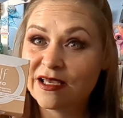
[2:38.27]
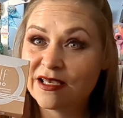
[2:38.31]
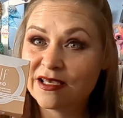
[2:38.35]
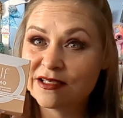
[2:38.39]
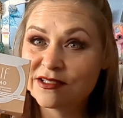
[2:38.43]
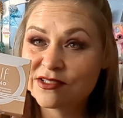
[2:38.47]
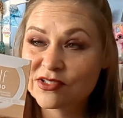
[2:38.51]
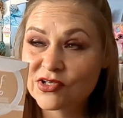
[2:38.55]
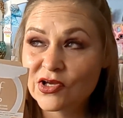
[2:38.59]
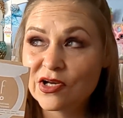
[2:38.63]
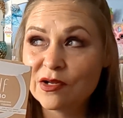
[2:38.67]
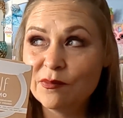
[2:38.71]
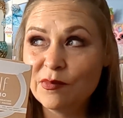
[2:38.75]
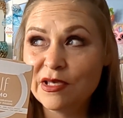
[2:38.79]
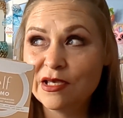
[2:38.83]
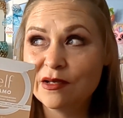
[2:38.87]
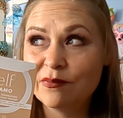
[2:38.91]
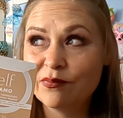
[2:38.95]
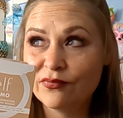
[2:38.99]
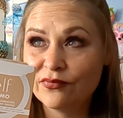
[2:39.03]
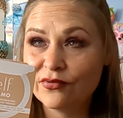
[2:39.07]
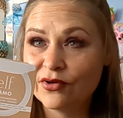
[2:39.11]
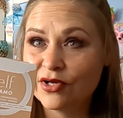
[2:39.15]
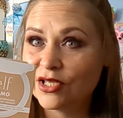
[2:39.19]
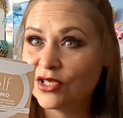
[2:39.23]
is going to be a
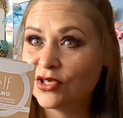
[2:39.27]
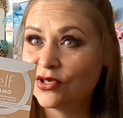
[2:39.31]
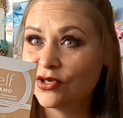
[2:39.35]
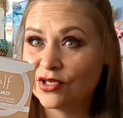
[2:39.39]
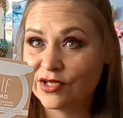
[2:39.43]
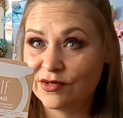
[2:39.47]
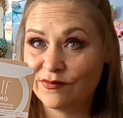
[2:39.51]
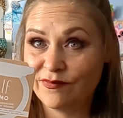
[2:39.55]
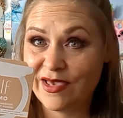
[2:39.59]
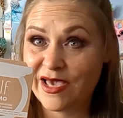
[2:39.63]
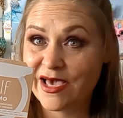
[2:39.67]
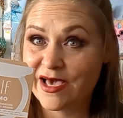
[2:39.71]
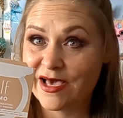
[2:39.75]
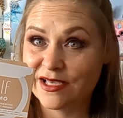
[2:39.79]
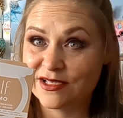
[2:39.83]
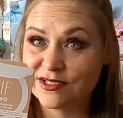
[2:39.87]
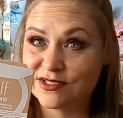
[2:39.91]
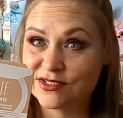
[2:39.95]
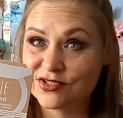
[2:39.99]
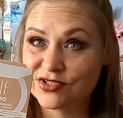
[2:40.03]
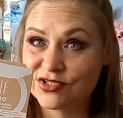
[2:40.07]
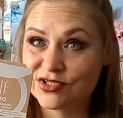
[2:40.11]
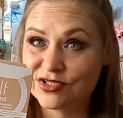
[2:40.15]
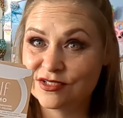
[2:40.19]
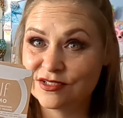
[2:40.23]
pretty good
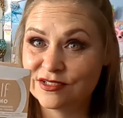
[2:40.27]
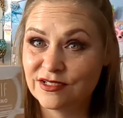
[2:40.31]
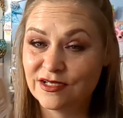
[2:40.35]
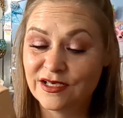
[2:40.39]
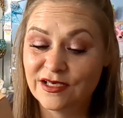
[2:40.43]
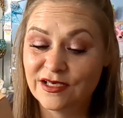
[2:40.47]
match.